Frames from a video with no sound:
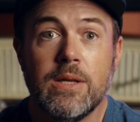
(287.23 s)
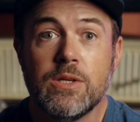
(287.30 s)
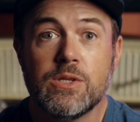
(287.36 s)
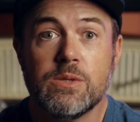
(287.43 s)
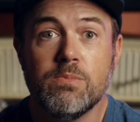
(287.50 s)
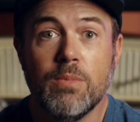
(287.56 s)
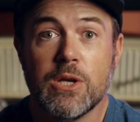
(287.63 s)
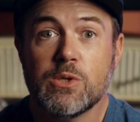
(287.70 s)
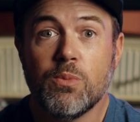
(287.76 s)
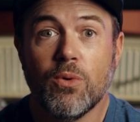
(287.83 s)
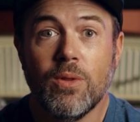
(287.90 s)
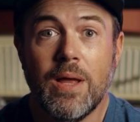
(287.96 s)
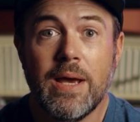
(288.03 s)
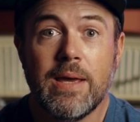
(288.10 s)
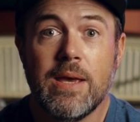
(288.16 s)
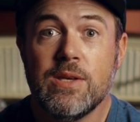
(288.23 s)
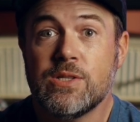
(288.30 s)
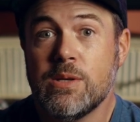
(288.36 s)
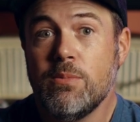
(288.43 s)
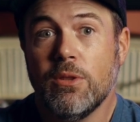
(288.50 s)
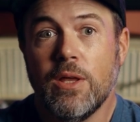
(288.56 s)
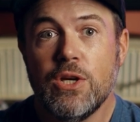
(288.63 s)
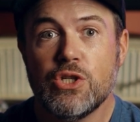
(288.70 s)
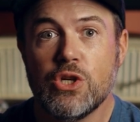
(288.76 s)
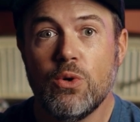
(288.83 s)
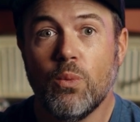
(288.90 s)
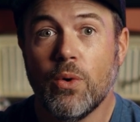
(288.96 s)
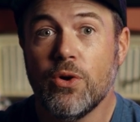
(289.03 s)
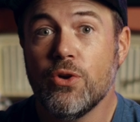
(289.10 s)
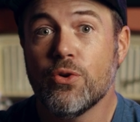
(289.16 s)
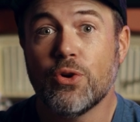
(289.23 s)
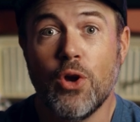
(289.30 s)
it's much more like a simulation where you're